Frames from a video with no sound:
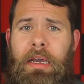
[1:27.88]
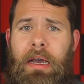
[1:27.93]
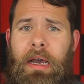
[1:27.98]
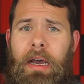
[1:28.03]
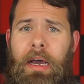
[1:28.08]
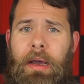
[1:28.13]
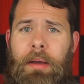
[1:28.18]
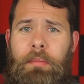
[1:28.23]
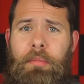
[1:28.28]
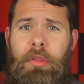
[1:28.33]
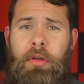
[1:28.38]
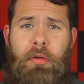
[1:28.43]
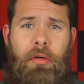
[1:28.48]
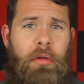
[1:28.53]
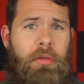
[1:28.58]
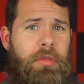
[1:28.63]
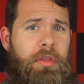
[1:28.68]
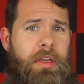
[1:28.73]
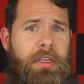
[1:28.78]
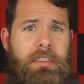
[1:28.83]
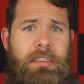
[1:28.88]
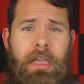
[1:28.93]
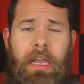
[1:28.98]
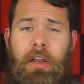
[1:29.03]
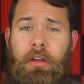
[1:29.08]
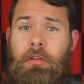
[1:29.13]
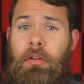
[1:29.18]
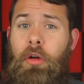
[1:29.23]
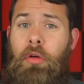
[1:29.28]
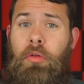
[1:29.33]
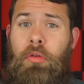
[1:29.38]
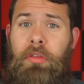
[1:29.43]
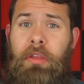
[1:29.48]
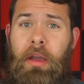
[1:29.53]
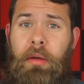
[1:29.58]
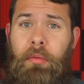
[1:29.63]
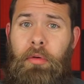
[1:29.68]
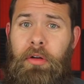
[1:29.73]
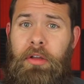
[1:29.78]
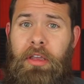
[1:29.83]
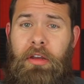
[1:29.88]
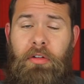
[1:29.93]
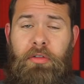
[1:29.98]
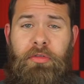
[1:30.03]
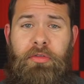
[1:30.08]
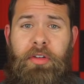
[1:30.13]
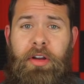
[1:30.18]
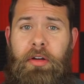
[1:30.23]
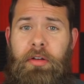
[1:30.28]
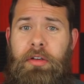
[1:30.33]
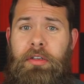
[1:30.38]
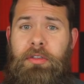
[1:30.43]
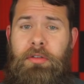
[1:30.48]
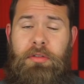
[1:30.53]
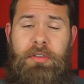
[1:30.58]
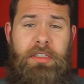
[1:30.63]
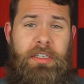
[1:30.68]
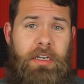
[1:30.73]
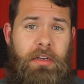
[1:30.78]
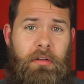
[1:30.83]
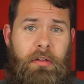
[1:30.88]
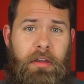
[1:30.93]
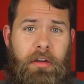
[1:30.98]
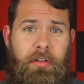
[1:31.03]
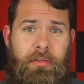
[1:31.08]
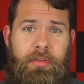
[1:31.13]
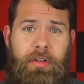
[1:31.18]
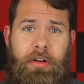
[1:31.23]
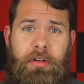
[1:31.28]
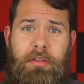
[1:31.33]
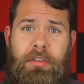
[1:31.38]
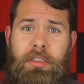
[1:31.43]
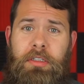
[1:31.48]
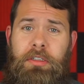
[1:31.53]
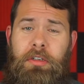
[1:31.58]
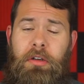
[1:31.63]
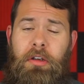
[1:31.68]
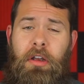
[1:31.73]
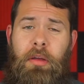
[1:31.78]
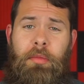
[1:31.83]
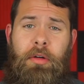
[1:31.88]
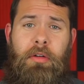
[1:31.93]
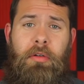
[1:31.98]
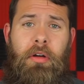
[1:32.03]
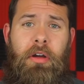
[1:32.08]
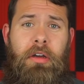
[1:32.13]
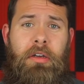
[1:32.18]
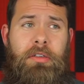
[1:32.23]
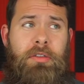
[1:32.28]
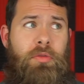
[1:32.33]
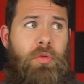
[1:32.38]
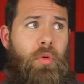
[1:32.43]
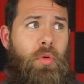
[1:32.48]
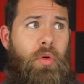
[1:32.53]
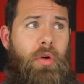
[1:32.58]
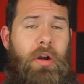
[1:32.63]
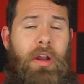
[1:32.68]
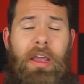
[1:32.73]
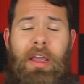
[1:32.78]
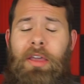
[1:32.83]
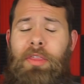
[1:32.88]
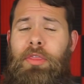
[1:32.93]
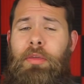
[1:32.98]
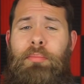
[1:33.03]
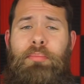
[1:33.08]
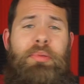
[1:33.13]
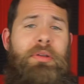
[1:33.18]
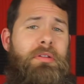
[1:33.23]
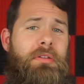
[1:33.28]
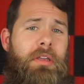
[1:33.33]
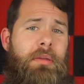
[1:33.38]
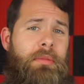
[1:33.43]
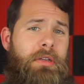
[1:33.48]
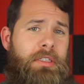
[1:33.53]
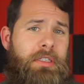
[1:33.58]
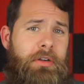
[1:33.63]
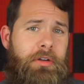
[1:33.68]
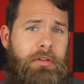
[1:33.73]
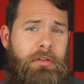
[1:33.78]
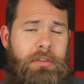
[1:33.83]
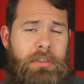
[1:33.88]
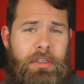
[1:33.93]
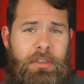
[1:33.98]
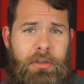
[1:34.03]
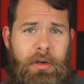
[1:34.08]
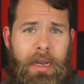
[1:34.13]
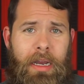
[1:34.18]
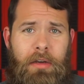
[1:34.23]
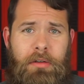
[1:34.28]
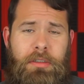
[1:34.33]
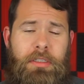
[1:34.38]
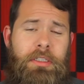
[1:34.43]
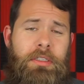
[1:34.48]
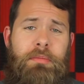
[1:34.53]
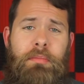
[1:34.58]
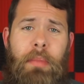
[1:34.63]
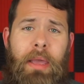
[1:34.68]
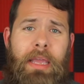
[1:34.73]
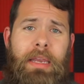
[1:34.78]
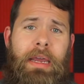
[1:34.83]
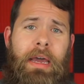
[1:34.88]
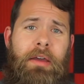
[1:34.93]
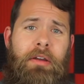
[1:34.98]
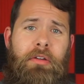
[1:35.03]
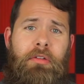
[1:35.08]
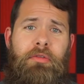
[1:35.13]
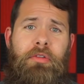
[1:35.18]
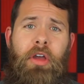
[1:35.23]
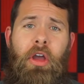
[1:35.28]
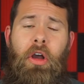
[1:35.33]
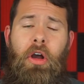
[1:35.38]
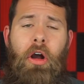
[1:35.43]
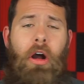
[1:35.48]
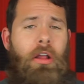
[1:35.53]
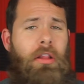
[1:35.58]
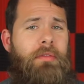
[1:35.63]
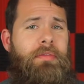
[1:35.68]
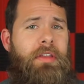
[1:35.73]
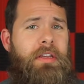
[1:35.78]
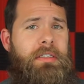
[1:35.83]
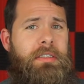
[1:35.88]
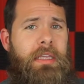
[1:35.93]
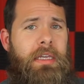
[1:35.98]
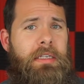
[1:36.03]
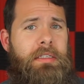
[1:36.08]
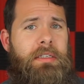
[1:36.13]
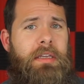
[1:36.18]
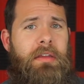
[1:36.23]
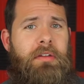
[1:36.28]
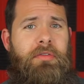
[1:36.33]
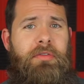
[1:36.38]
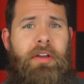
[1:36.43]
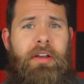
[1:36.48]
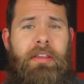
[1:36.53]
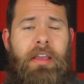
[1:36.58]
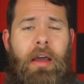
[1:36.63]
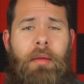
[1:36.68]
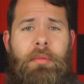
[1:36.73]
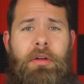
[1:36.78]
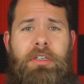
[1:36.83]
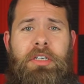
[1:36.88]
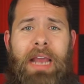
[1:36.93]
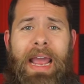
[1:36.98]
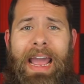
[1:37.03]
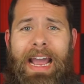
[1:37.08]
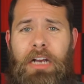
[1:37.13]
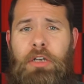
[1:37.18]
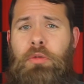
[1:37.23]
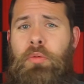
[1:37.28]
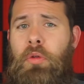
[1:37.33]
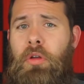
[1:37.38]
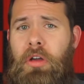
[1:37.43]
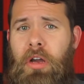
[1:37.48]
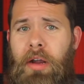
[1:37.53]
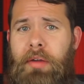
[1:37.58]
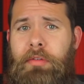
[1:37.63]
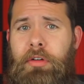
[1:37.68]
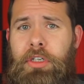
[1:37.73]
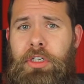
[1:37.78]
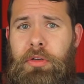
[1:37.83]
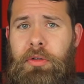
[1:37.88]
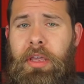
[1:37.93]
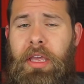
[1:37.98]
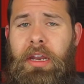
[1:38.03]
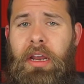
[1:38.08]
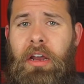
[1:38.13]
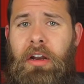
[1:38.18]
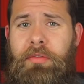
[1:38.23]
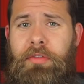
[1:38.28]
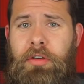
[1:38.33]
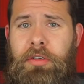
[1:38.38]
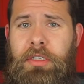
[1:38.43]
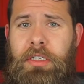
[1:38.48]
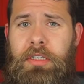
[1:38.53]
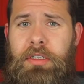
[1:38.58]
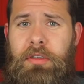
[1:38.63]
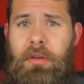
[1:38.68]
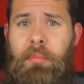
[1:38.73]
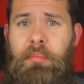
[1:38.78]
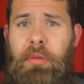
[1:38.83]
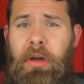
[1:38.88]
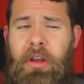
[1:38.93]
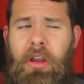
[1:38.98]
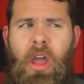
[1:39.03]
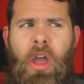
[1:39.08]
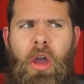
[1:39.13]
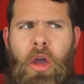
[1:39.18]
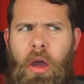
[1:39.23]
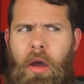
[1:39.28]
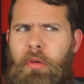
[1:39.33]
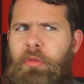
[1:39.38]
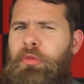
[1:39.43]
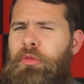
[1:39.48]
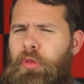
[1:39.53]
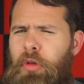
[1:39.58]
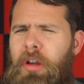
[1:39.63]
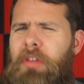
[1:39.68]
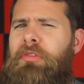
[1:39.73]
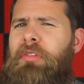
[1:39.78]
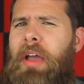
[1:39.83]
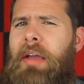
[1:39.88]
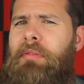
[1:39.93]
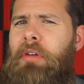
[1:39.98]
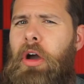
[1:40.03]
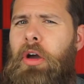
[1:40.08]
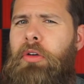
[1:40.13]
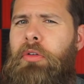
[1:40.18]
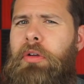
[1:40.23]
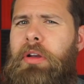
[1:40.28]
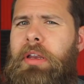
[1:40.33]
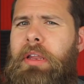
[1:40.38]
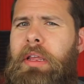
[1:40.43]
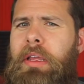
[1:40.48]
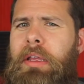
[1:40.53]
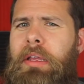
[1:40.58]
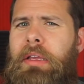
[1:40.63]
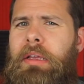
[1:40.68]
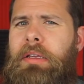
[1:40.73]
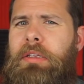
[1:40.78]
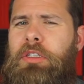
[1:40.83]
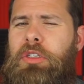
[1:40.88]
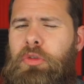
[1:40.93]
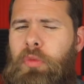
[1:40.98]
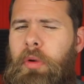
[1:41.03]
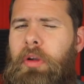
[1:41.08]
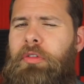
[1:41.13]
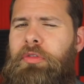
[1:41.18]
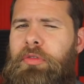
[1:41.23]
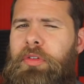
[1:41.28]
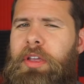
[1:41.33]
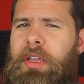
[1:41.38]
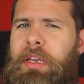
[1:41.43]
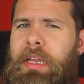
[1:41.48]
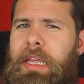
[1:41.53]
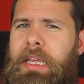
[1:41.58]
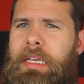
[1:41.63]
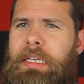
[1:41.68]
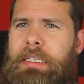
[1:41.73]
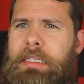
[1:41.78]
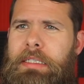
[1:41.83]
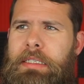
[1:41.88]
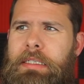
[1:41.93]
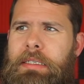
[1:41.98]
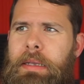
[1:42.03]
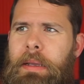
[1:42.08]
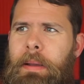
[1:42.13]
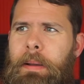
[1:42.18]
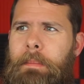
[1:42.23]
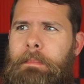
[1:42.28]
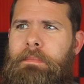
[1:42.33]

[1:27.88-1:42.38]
There are things like local network interference or signal interference that you come across, or the building materials that your house is made out of. All of these things can affect how much actual coverage you get out of your system, but 4,500 square feet is